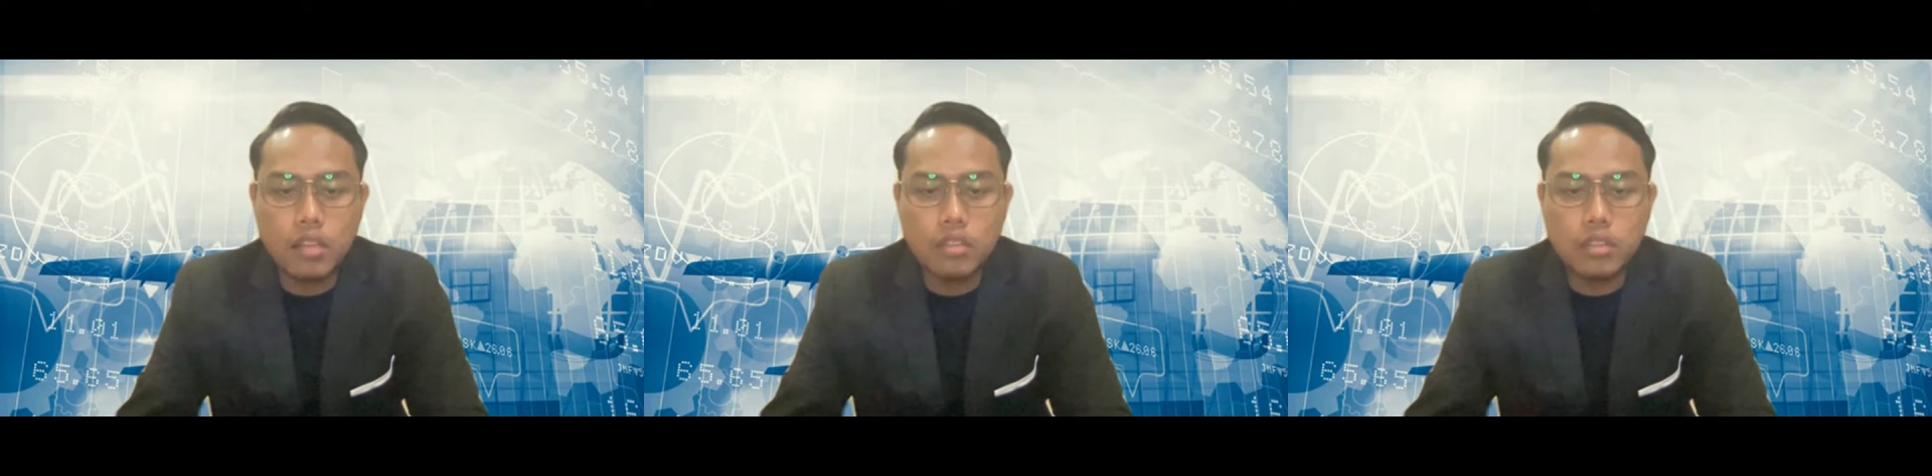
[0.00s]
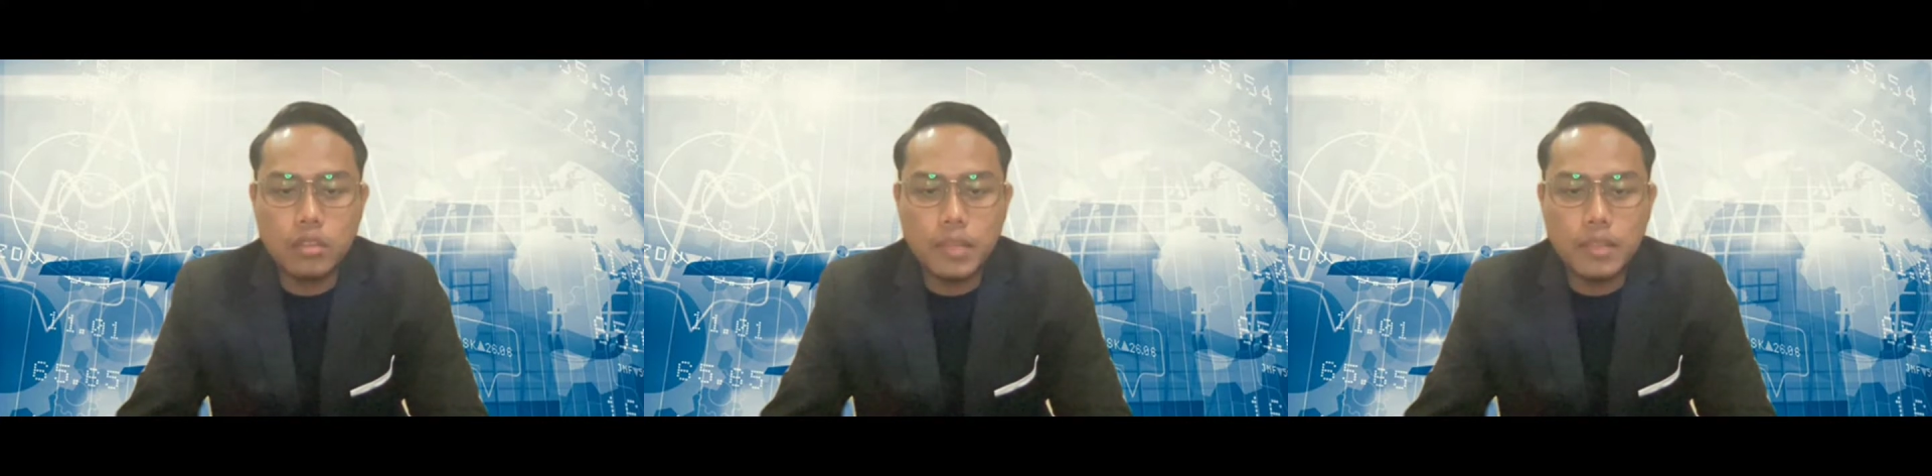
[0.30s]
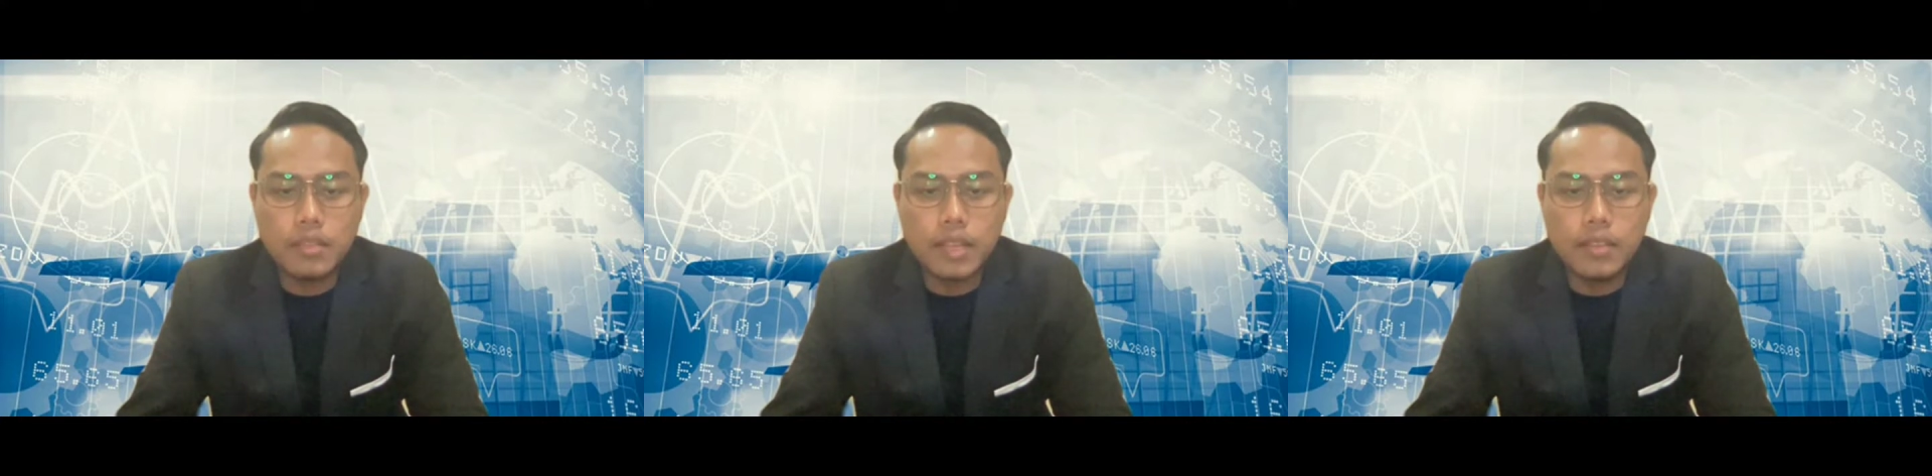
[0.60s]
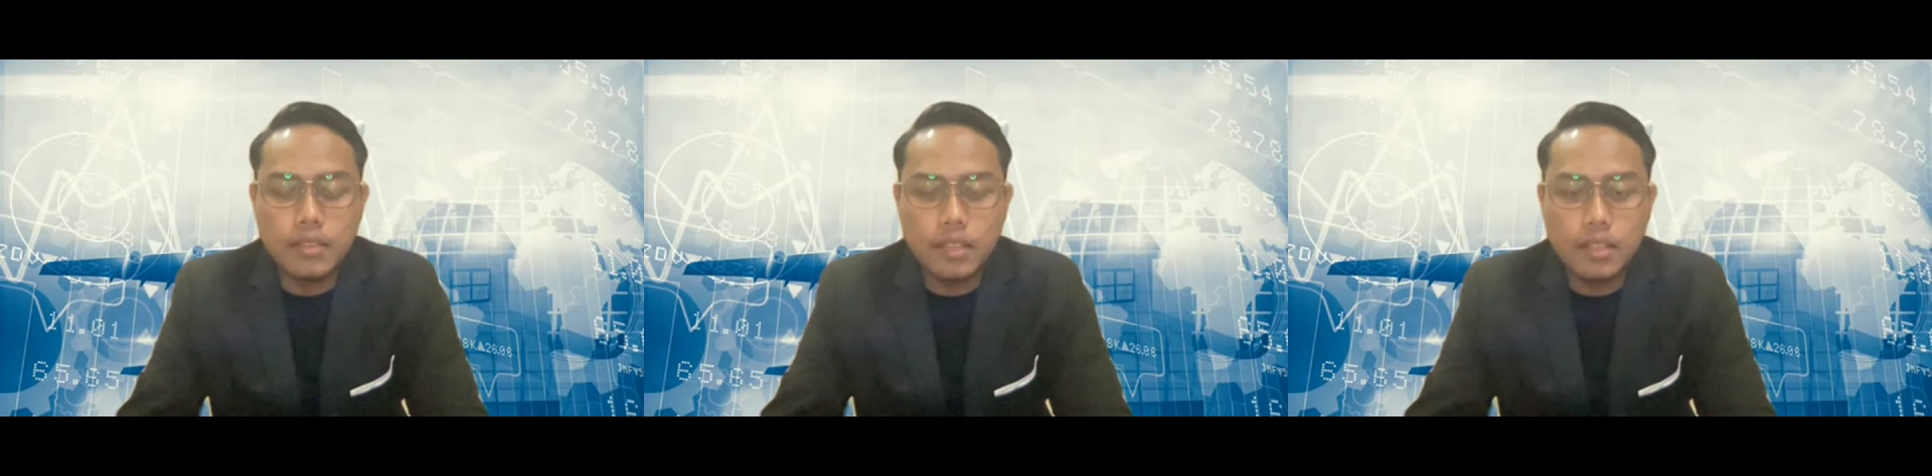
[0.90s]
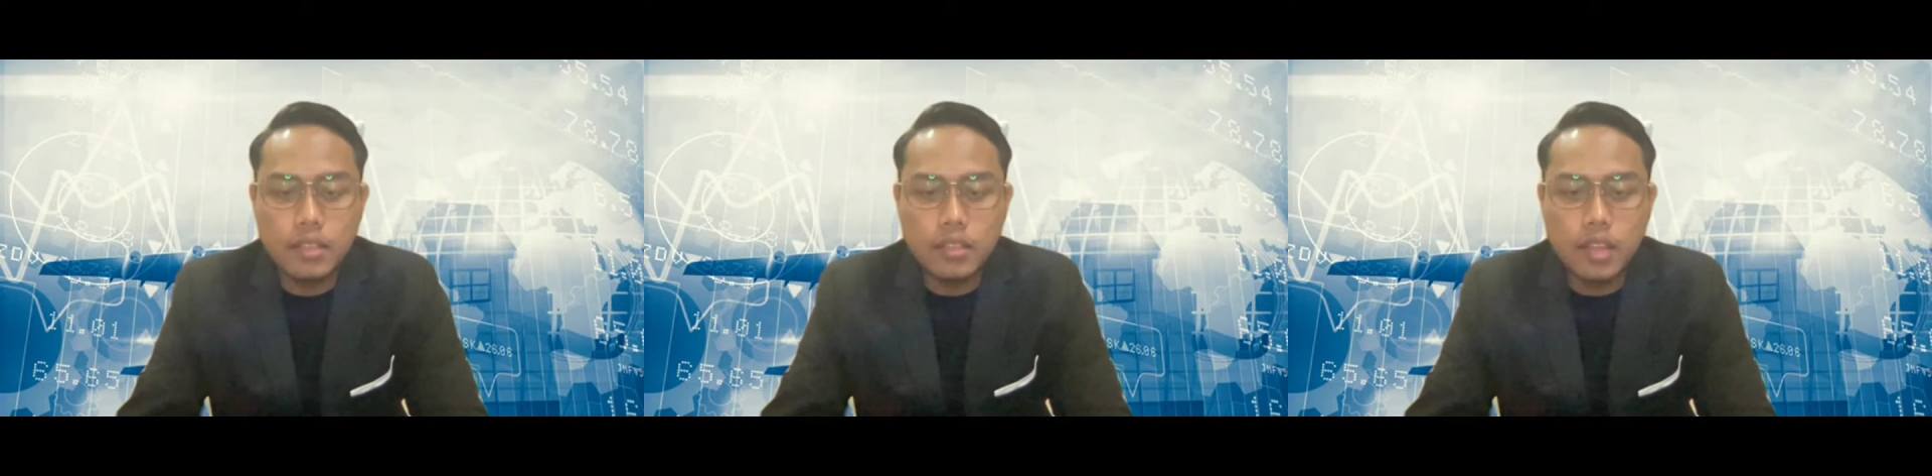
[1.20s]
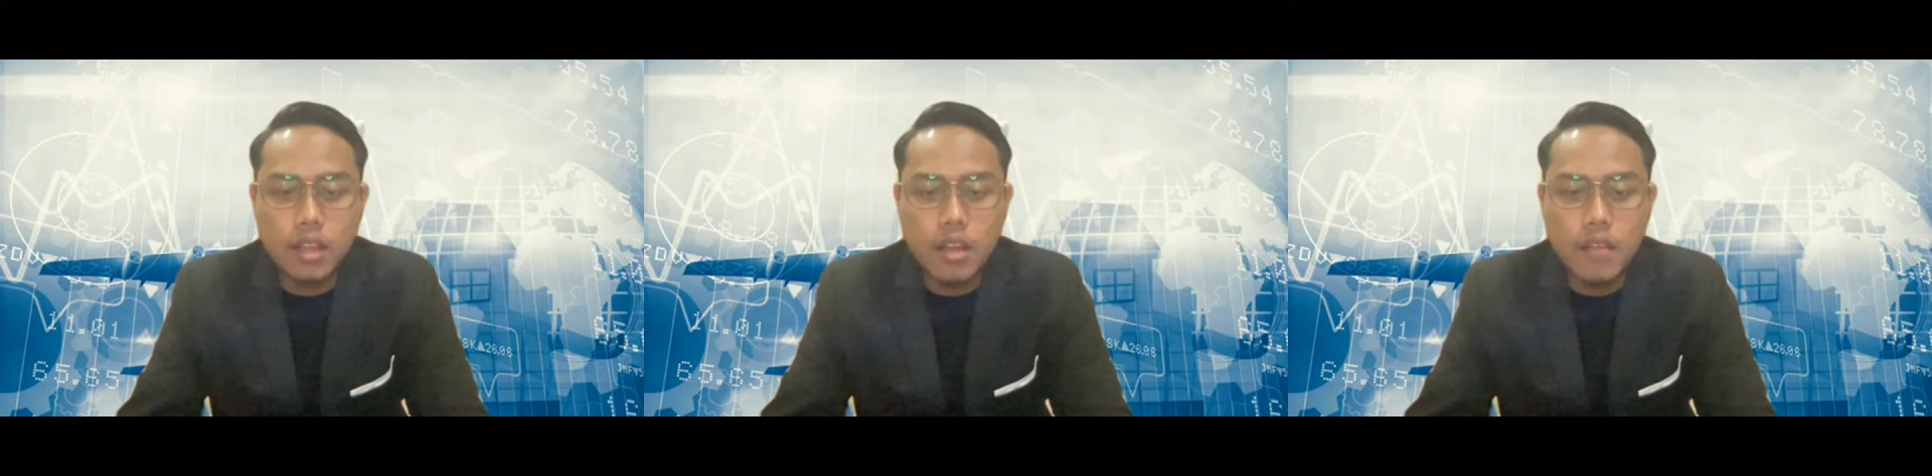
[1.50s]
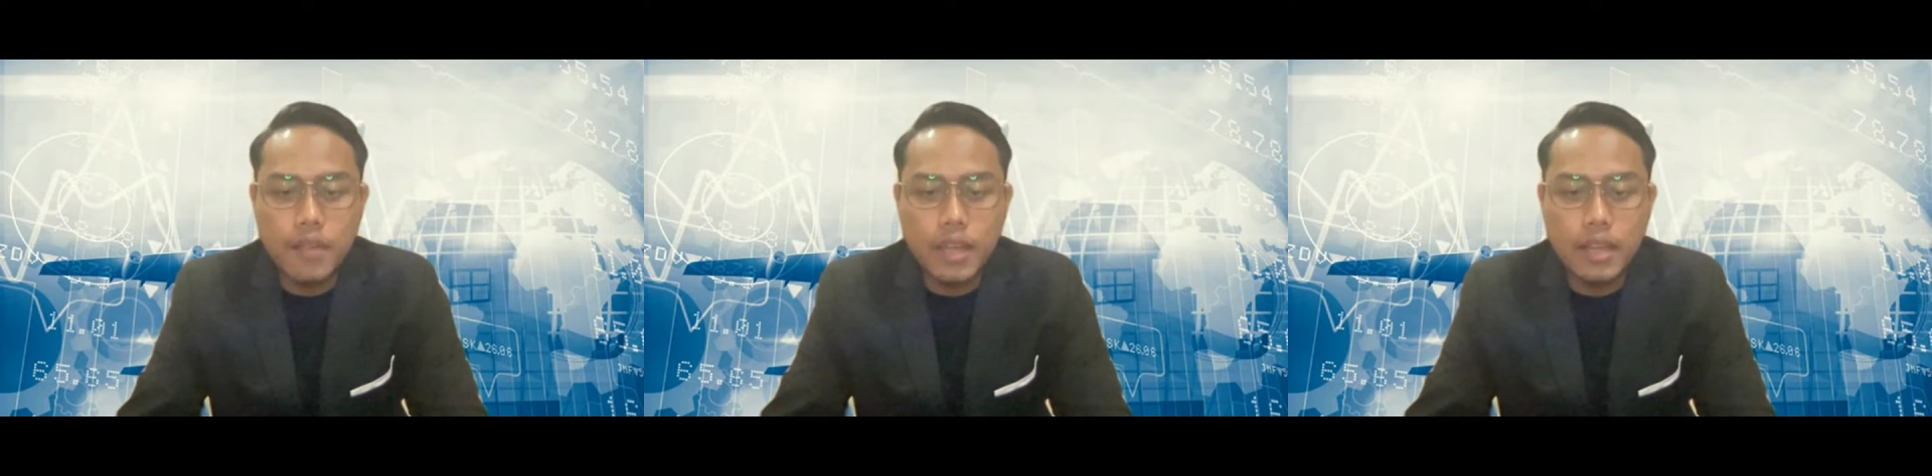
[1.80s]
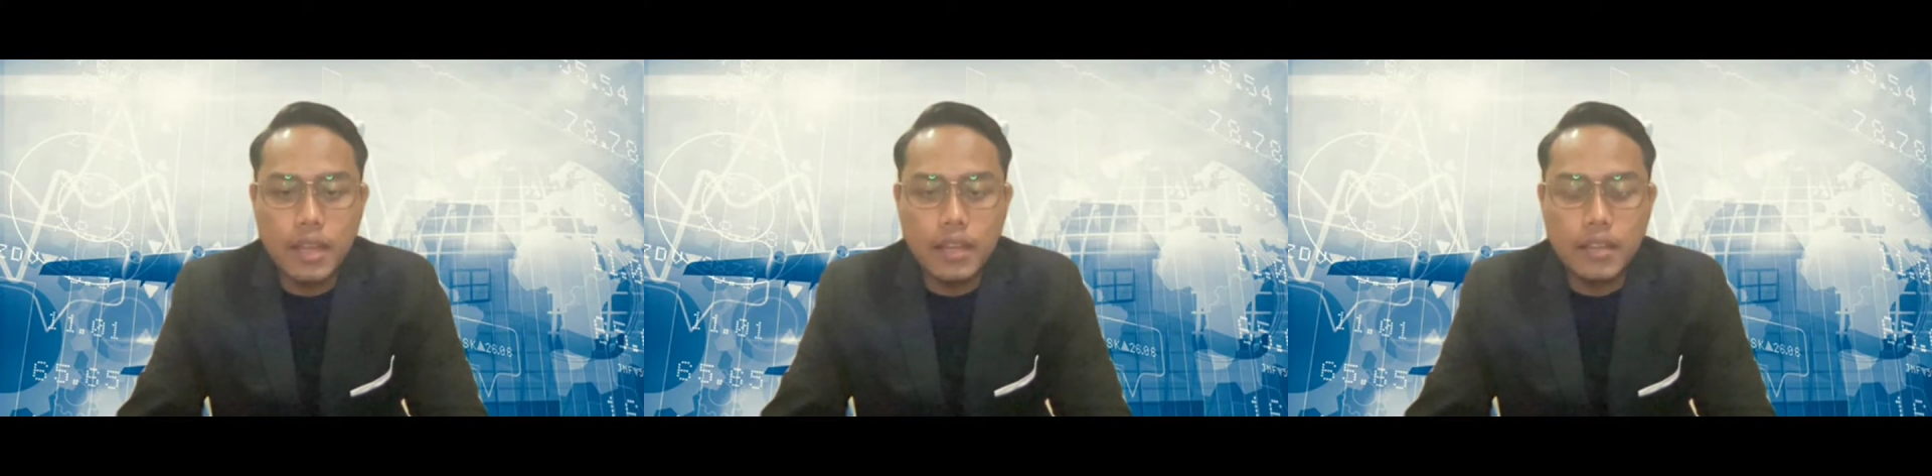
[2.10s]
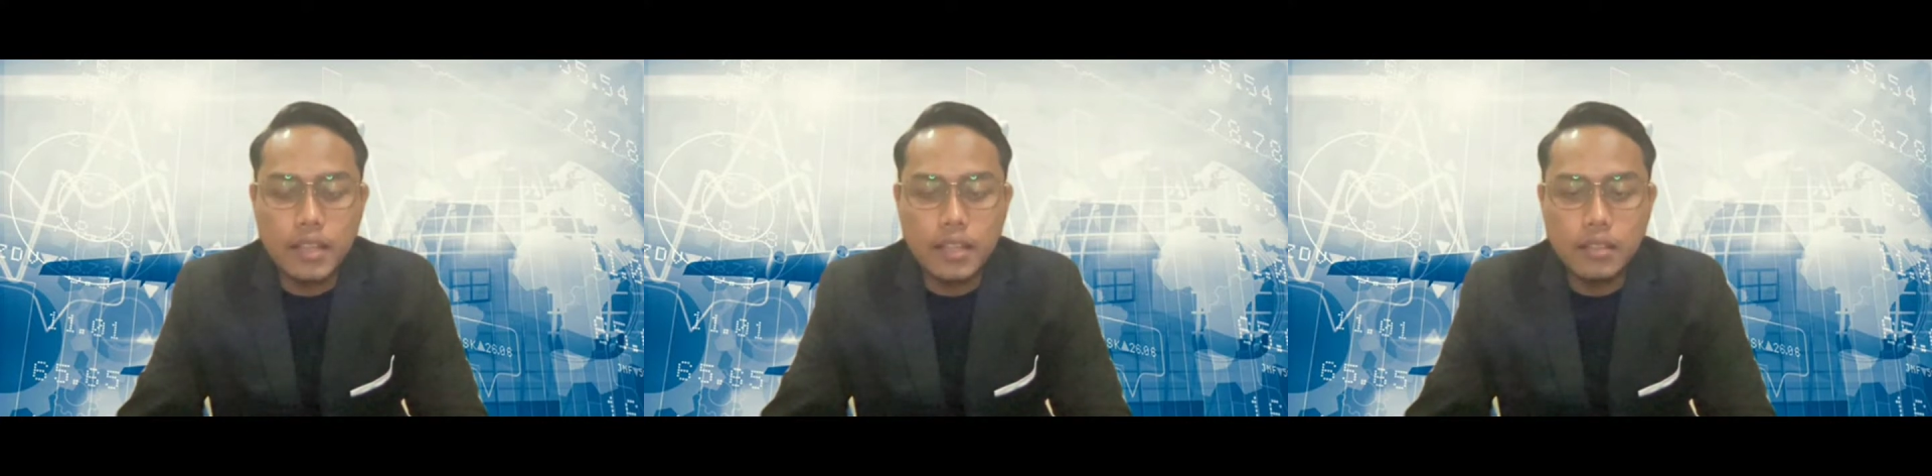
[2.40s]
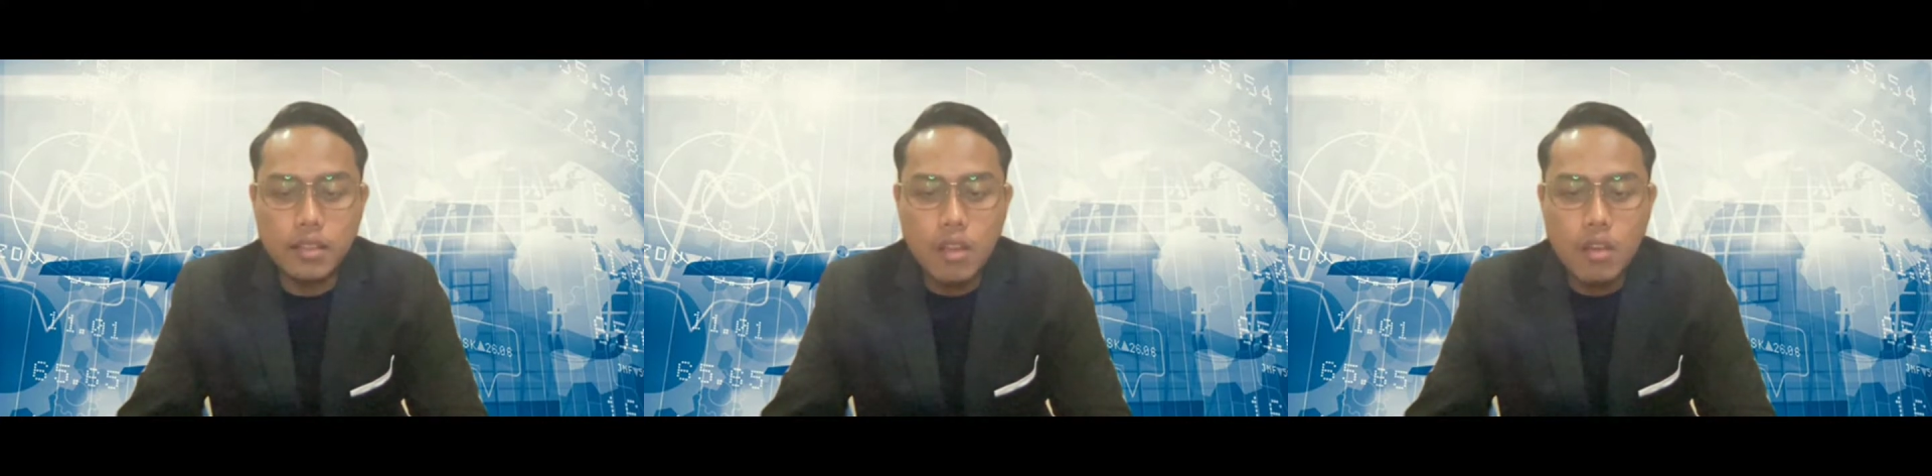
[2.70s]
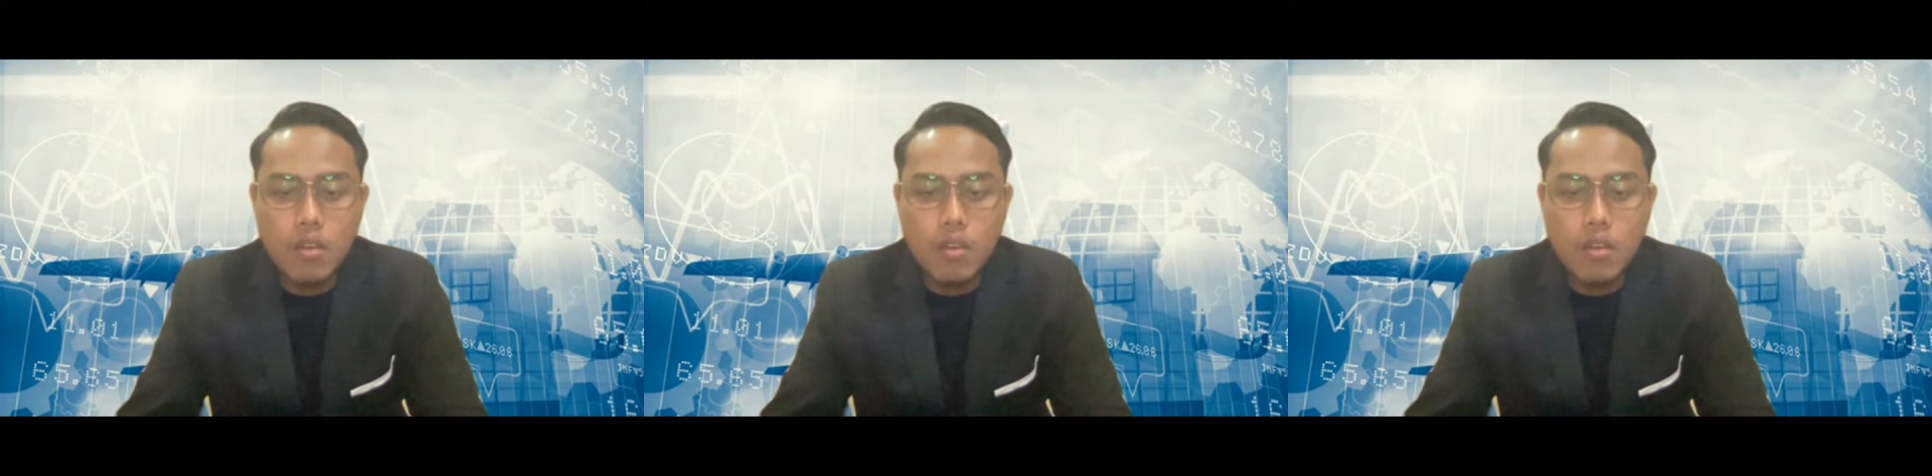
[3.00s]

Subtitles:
autonomous taxi, takeoff and landing,